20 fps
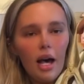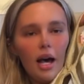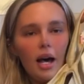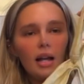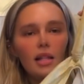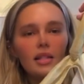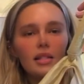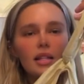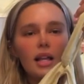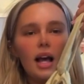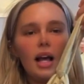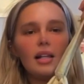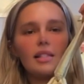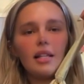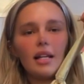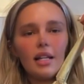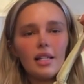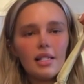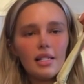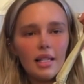and it
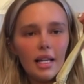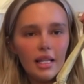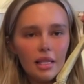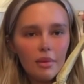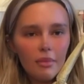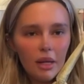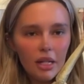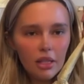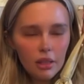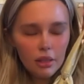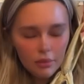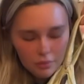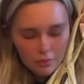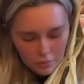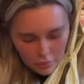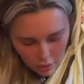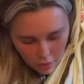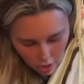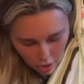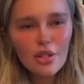has like a slit in the middle.
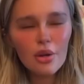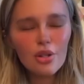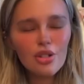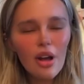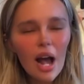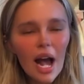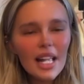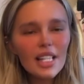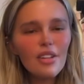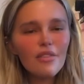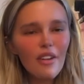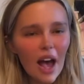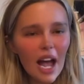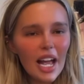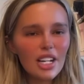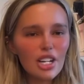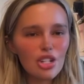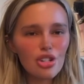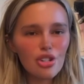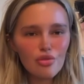And so I tried to
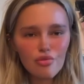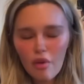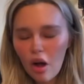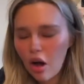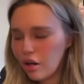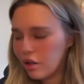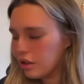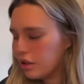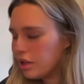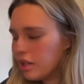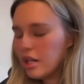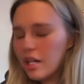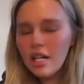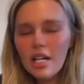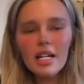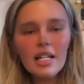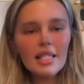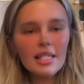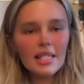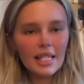find a sarong
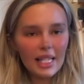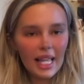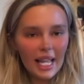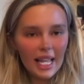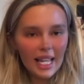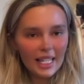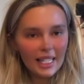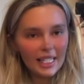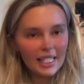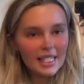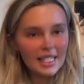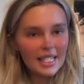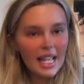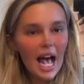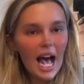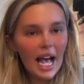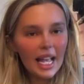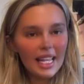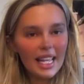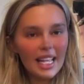like
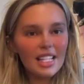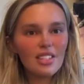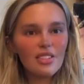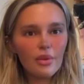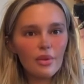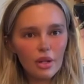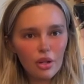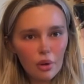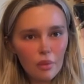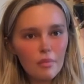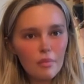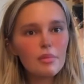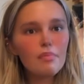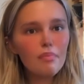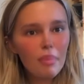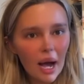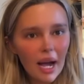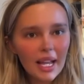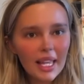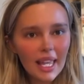tie in so it comes
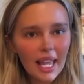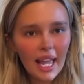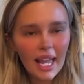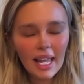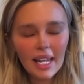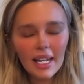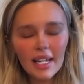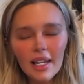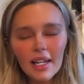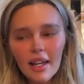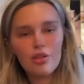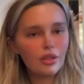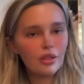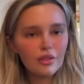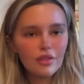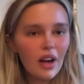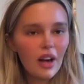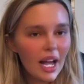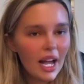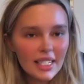back in.
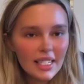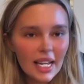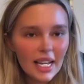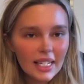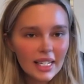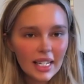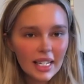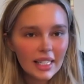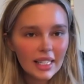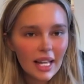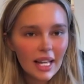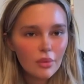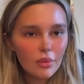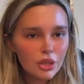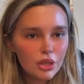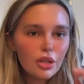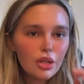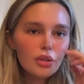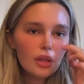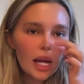Couldn't find any that
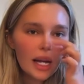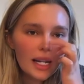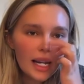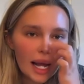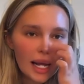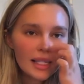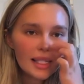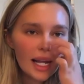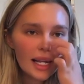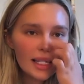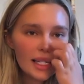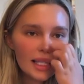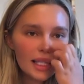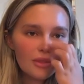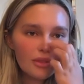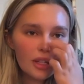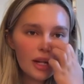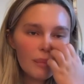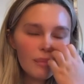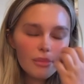would do like next day
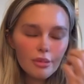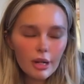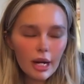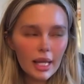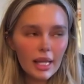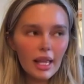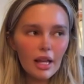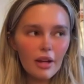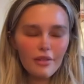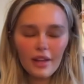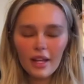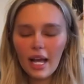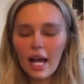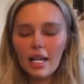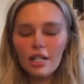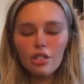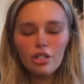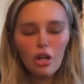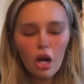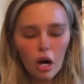delivery, and Pretty Little Thing
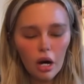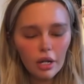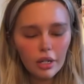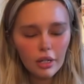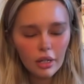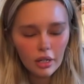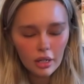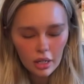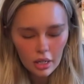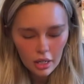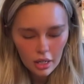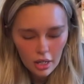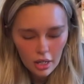had none.